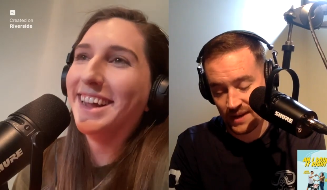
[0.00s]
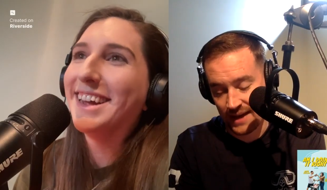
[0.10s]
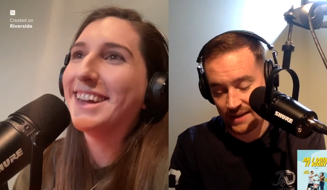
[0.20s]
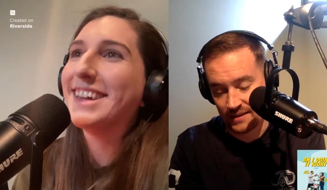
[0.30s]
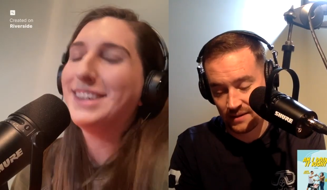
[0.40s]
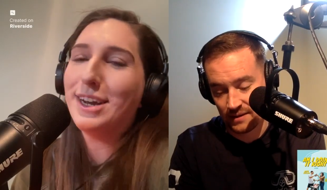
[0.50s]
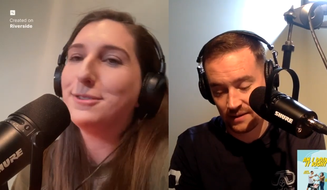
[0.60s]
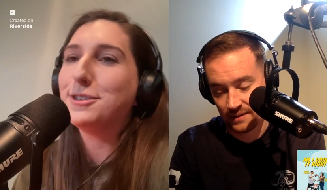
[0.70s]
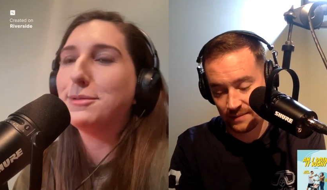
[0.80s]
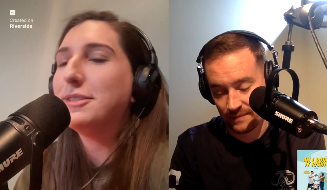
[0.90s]
Speaker 1: guests,
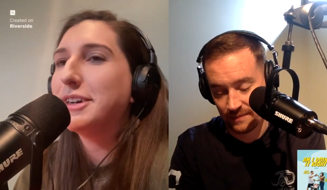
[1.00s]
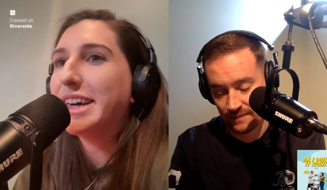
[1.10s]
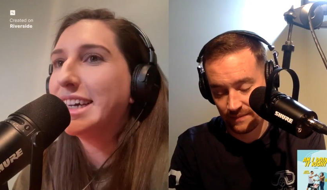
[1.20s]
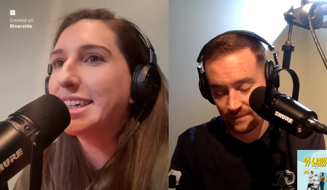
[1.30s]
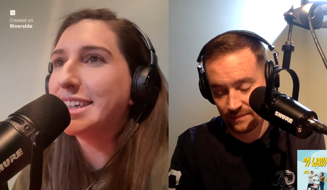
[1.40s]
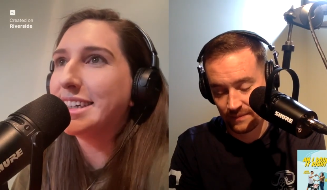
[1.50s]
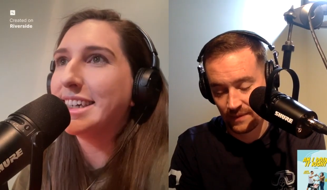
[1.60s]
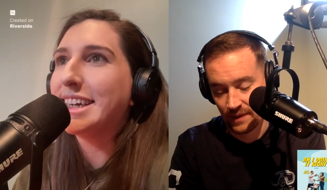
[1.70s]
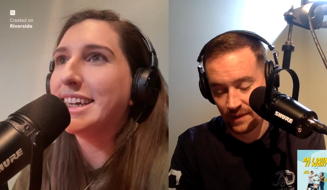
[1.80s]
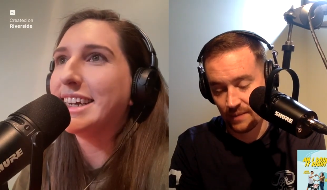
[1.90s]
no,
Speaker 2: she won't do it.
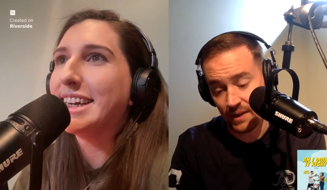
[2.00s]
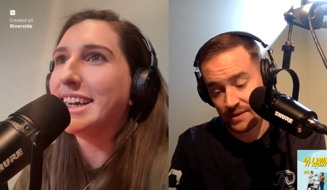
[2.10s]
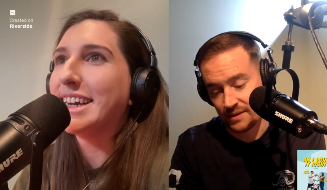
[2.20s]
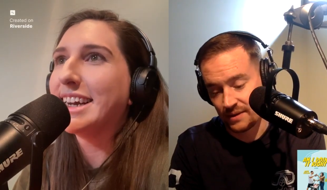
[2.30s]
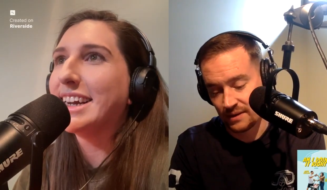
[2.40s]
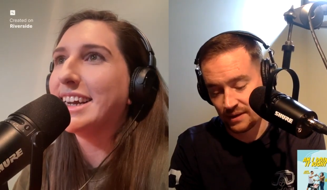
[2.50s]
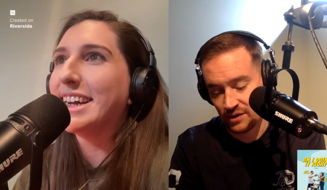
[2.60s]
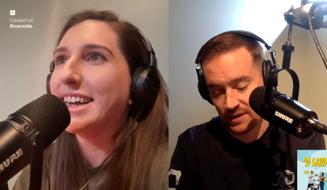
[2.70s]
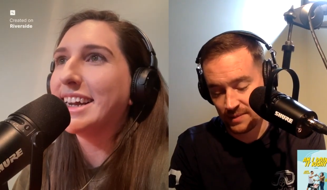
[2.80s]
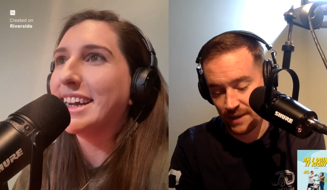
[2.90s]
Speaker 1: Okay, well that's good. At least
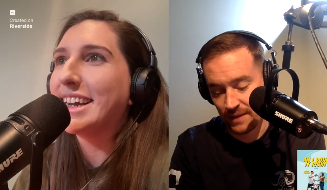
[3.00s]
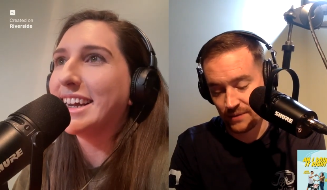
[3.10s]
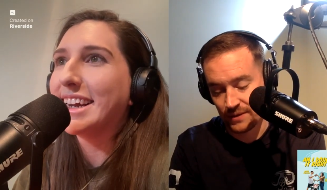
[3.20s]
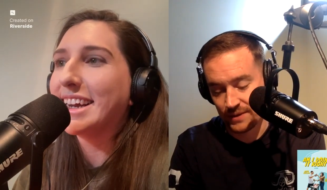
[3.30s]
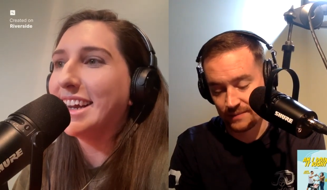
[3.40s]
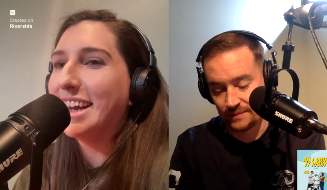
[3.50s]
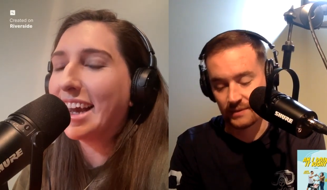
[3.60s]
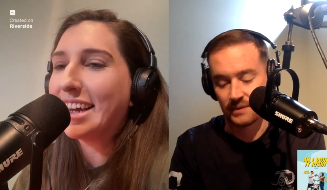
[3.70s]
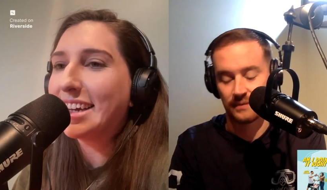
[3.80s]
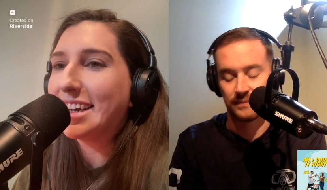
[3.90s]
she has boundaries. Yeah,